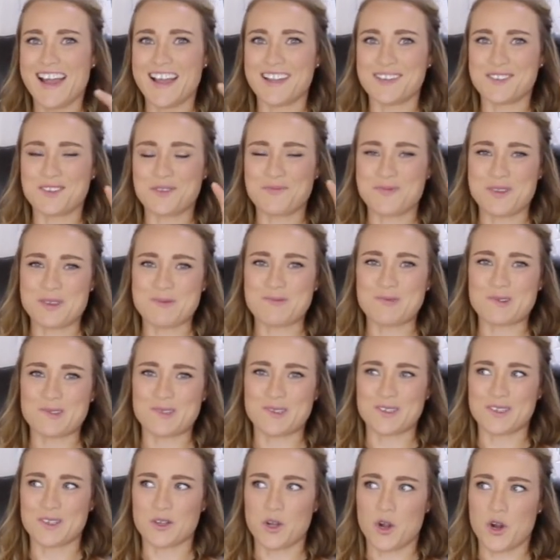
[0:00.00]
And so
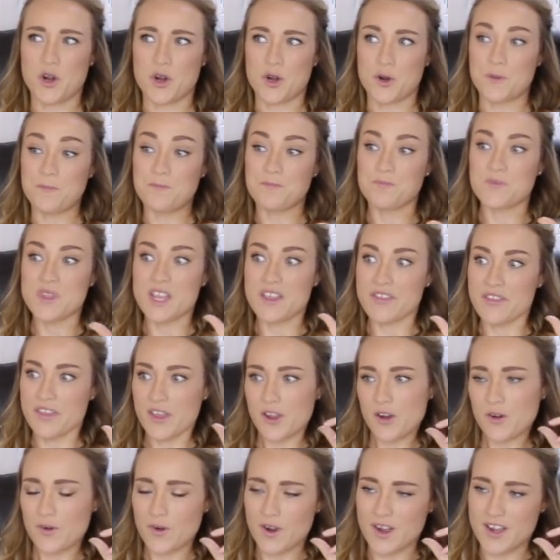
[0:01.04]
people are
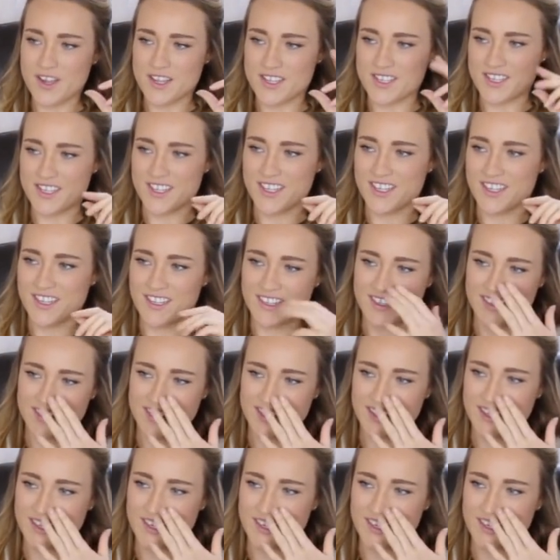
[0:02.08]
theorizing,